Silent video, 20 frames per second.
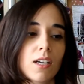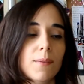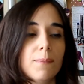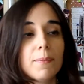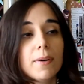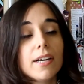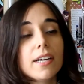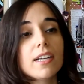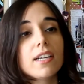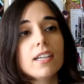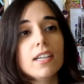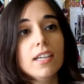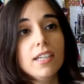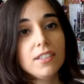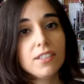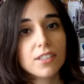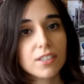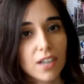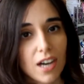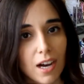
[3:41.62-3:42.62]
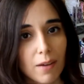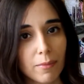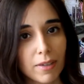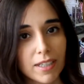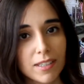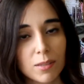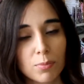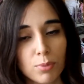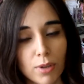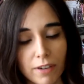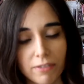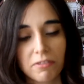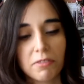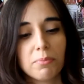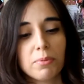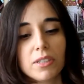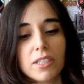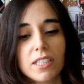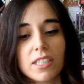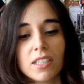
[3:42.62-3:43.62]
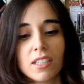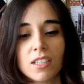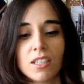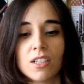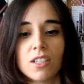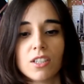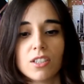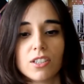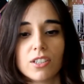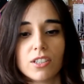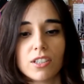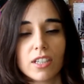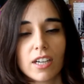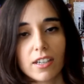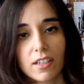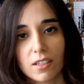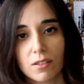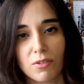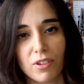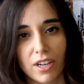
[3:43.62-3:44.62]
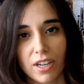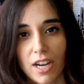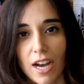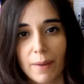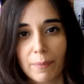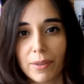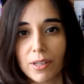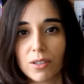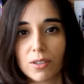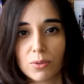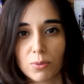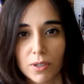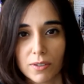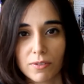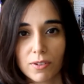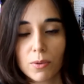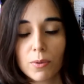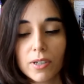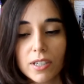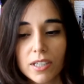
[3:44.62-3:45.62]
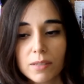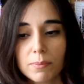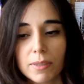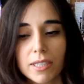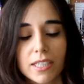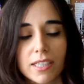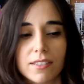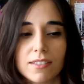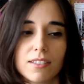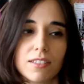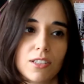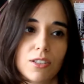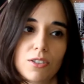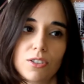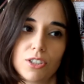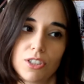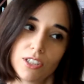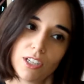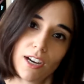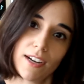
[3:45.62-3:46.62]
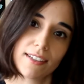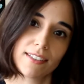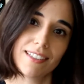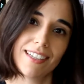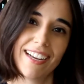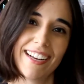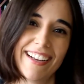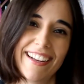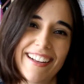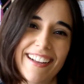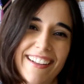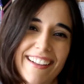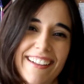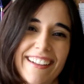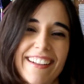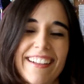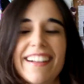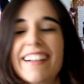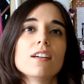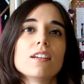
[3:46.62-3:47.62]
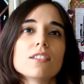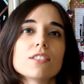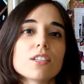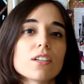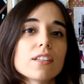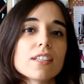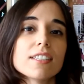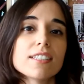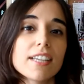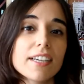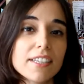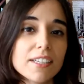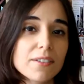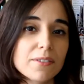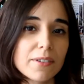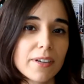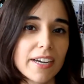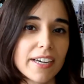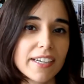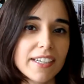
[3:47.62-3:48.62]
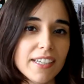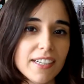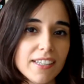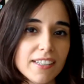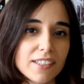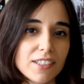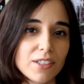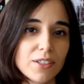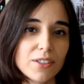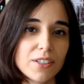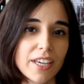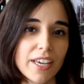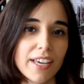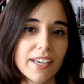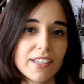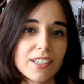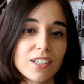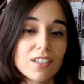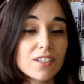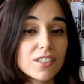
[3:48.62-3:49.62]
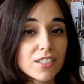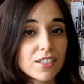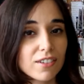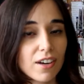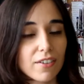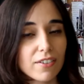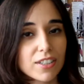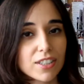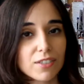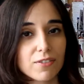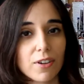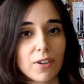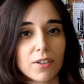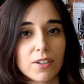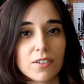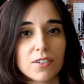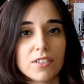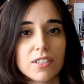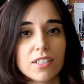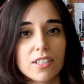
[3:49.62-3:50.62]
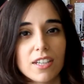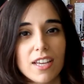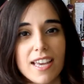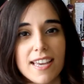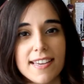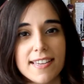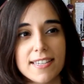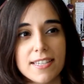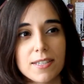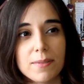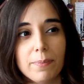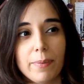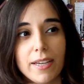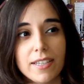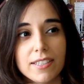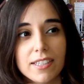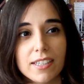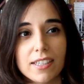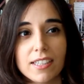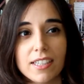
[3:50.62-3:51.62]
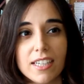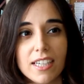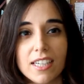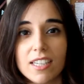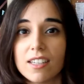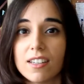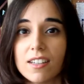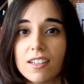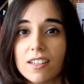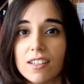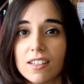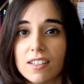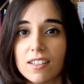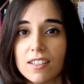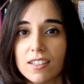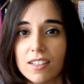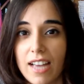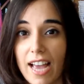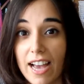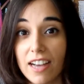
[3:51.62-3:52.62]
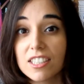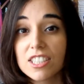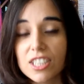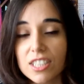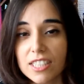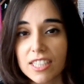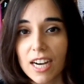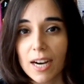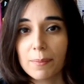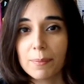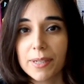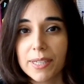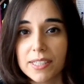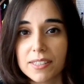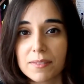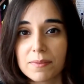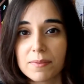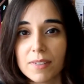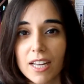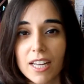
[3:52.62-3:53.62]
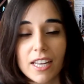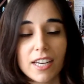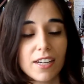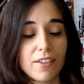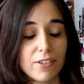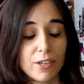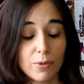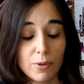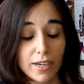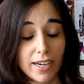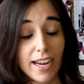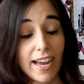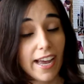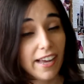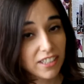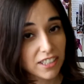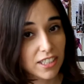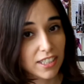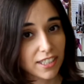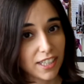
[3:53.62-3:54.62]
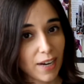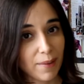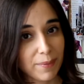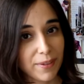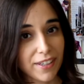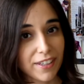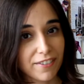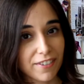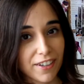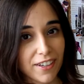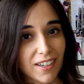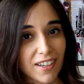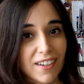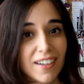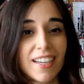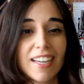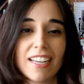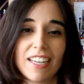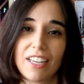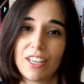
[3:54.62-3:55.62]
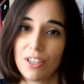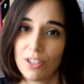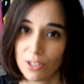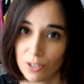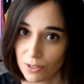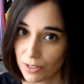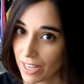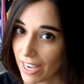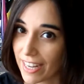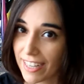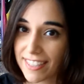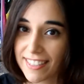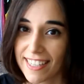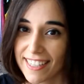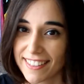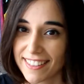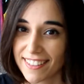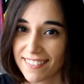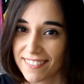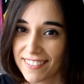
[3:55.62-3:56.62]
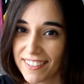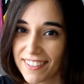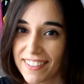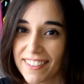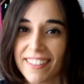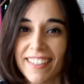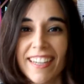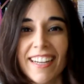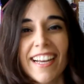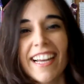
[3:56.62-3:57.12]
But in your comics, preferably, you're not gonna wanna copy those word for word because you should not. So the second way you can use your reference photos is basically actually copying them. And if you wanna actually copy the photo, you gotta take the photo.